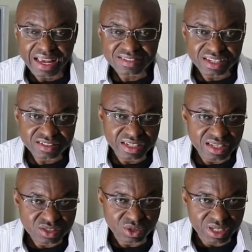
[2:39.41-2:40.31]
Essentially,
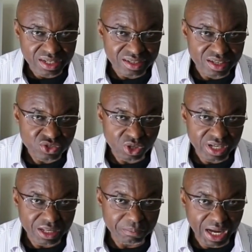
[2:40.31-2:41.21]
this study is
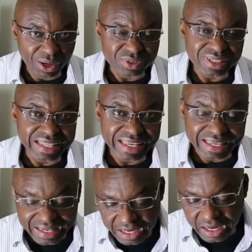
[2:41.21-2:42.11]
talking about
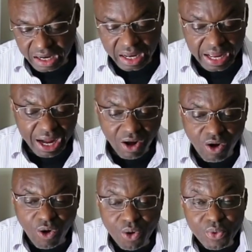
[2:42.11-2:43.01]
the uh,
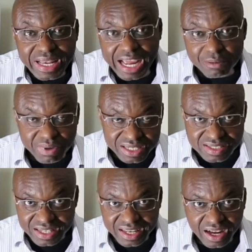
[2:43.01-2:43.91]

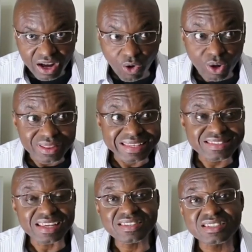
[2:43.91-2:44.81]
unreliability or the
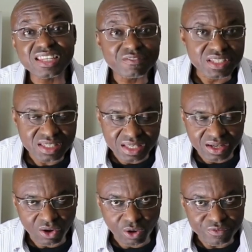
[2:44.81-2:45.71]

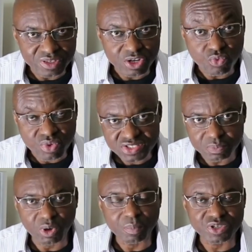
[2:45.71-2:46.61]
sensitivity of the
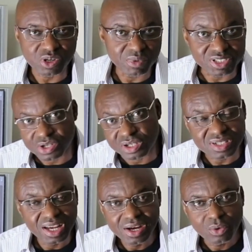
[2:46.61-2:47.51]
wrist blood pressure
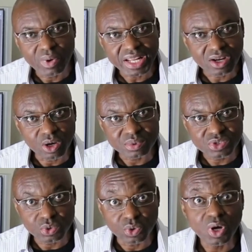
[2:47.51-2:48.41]
monitors when it
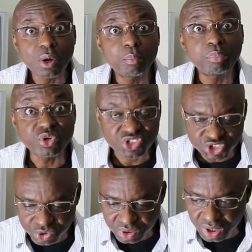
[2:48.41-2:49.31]
comes to
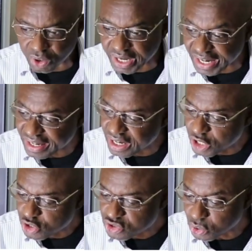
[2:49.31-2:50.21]
position. Okay,
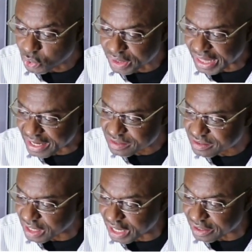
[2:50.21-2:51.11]
so
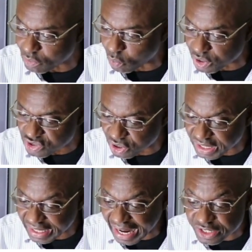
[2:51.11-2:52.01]
that's uh, one
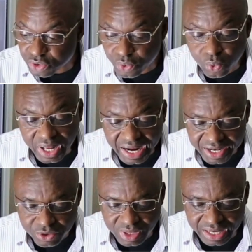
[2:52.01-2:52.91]
study, and you could
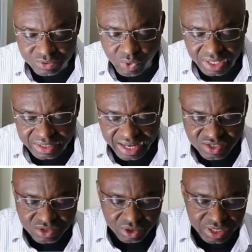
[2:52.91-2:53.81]
argue that well,
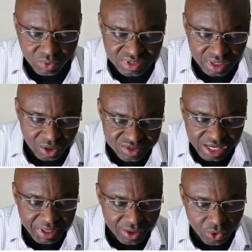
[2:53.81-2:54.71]
that study was a long
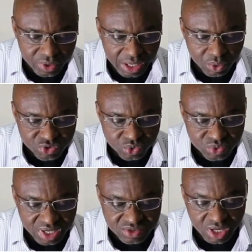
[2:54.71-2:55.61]
time ago. That was
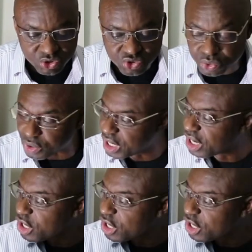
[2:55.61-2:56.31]
2002.